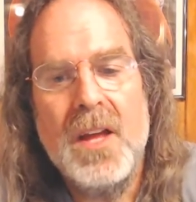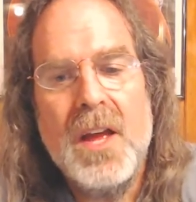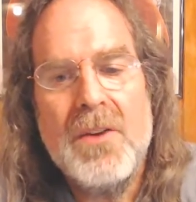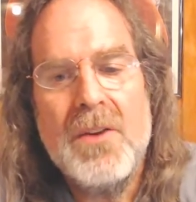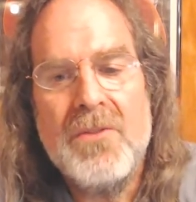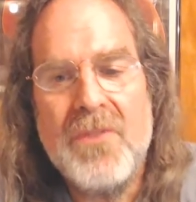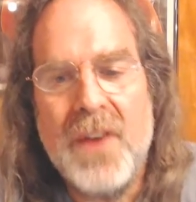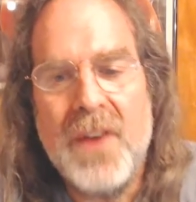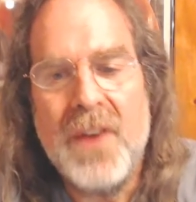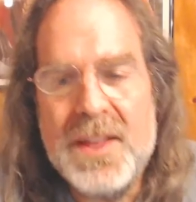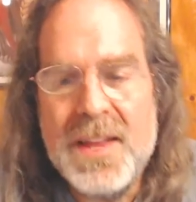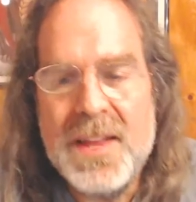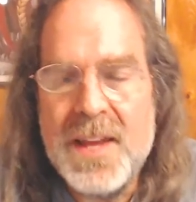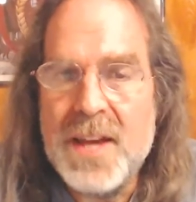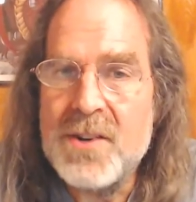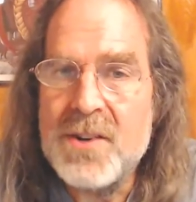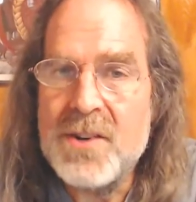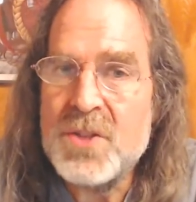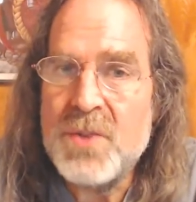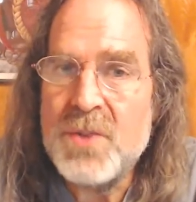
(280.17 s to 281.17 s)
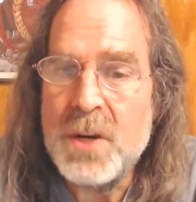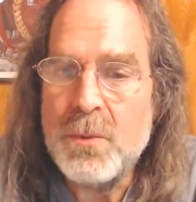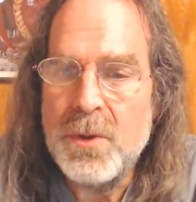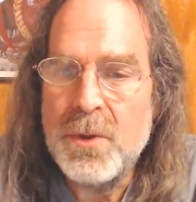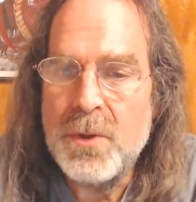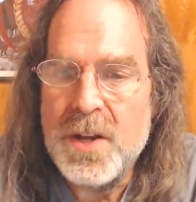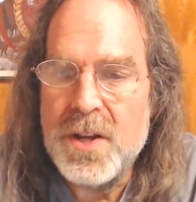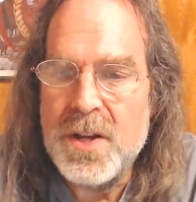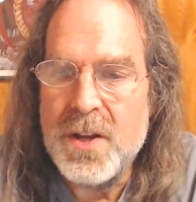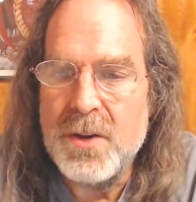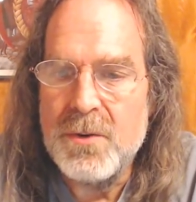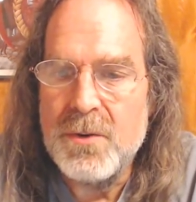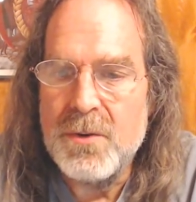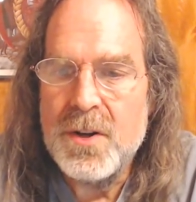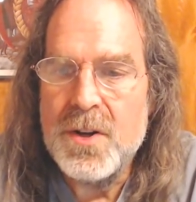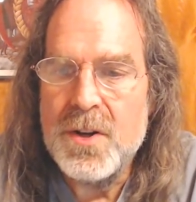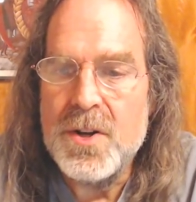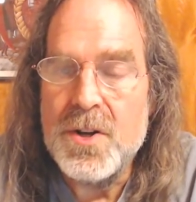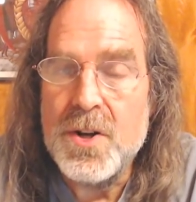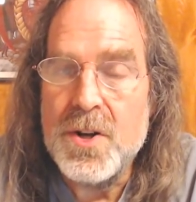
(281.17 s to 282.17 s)
Find the inner strength within you,
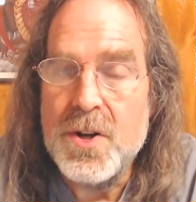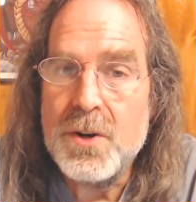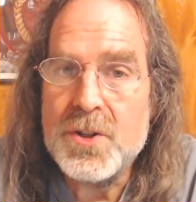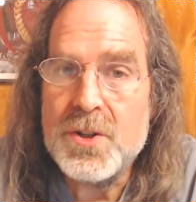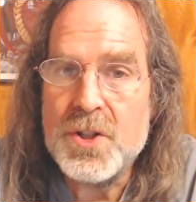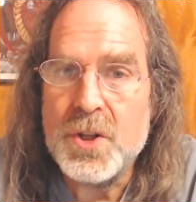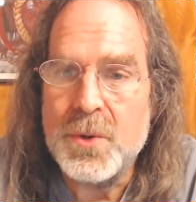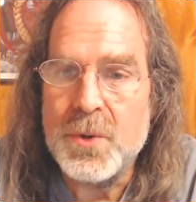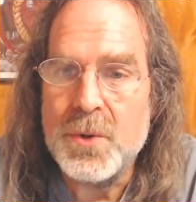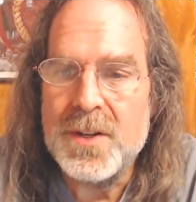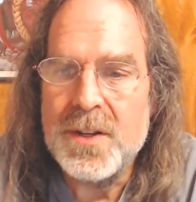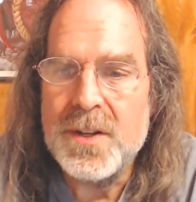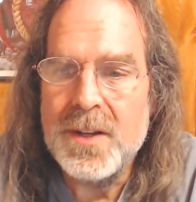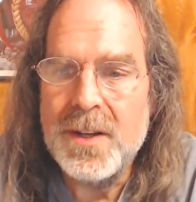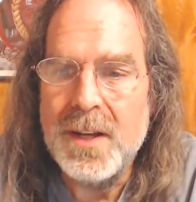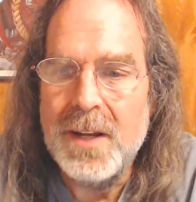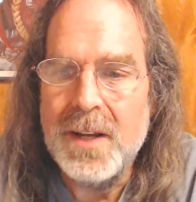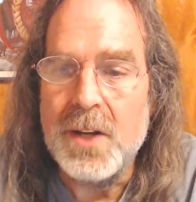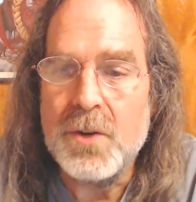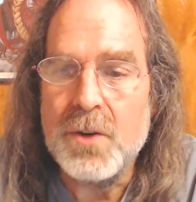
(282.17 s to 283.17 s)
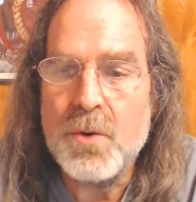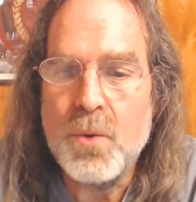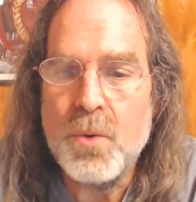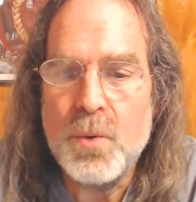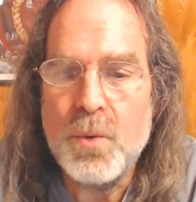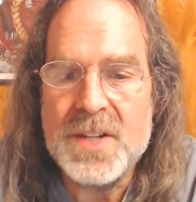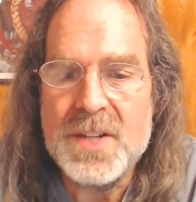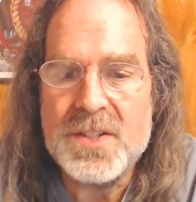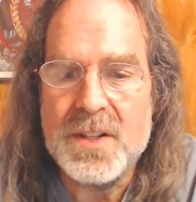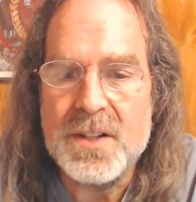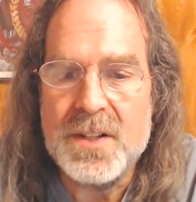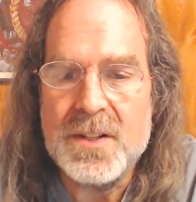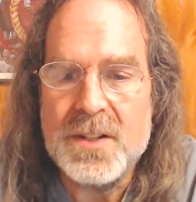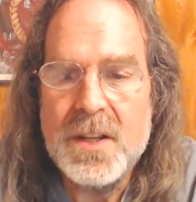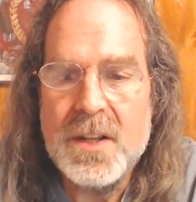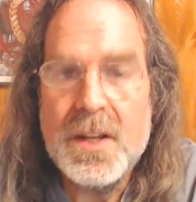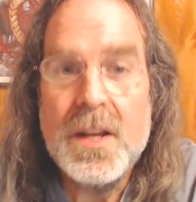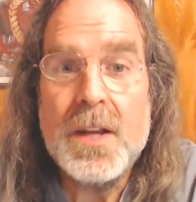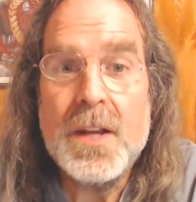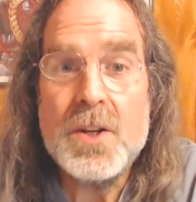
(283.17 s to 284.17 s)
nurture it, increase it,
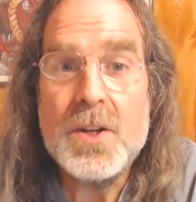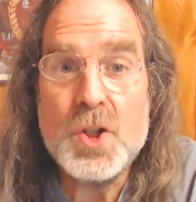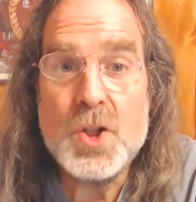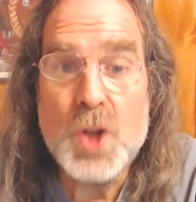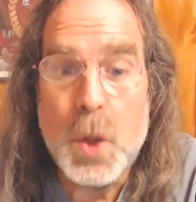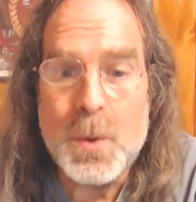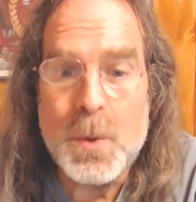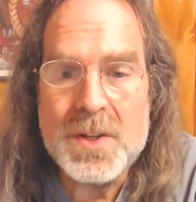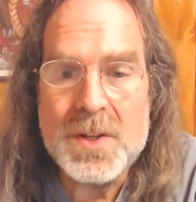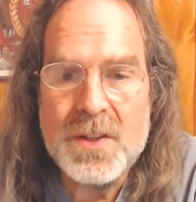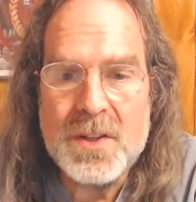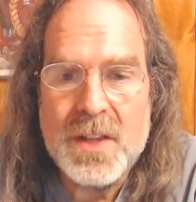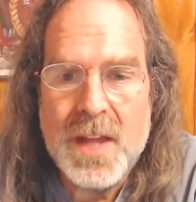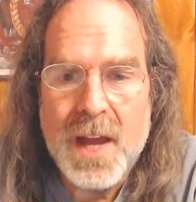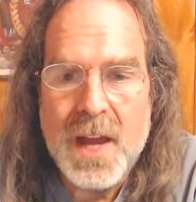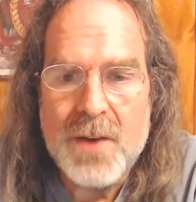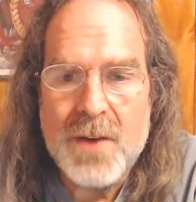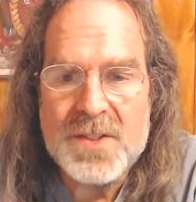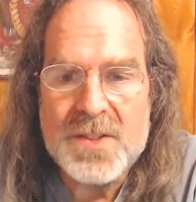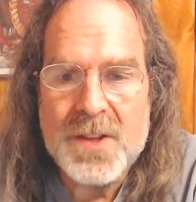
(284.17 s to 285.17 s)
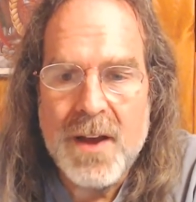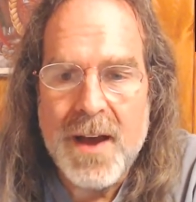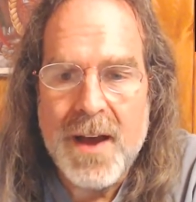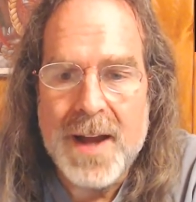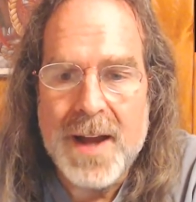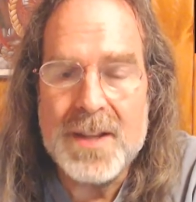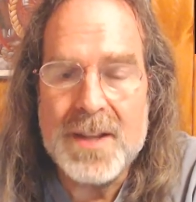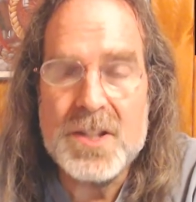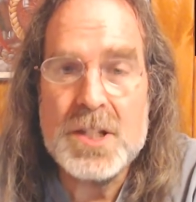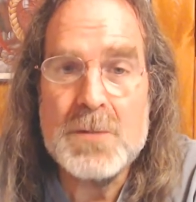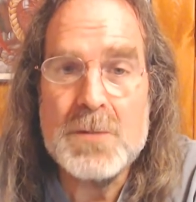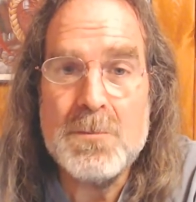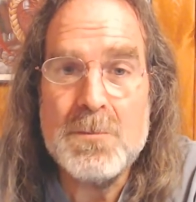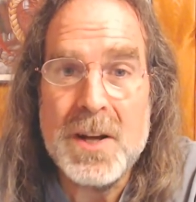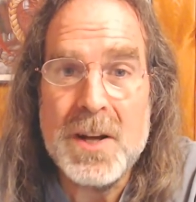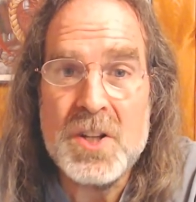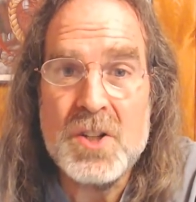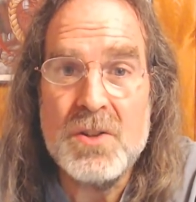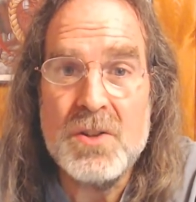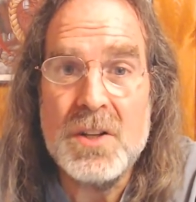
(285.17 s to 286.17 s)
show it to the outside,
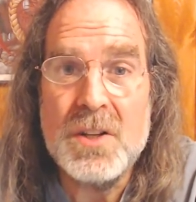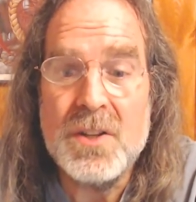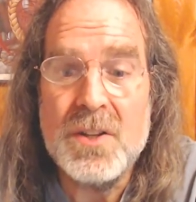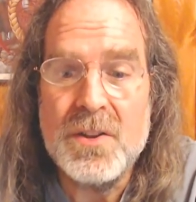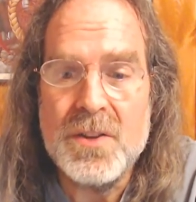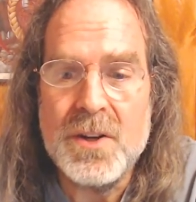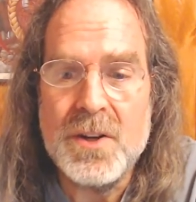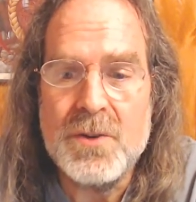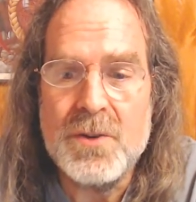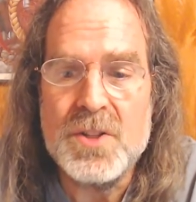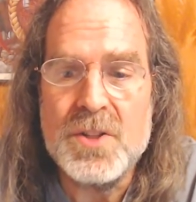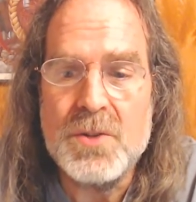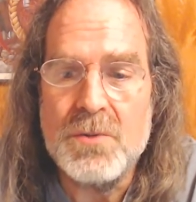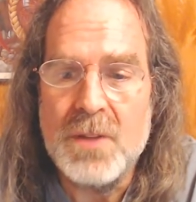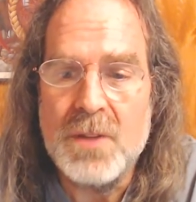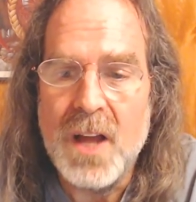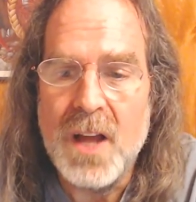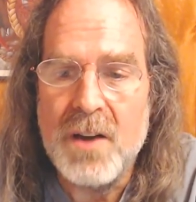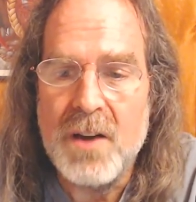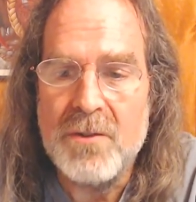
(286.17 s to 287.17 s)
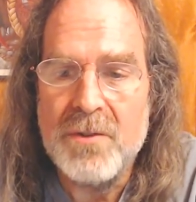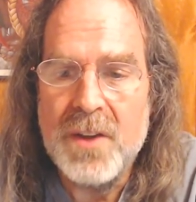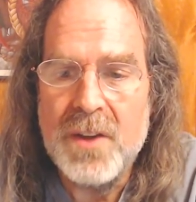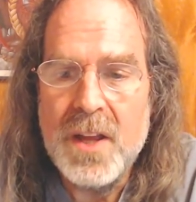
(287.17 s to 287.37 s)
especially to those you love.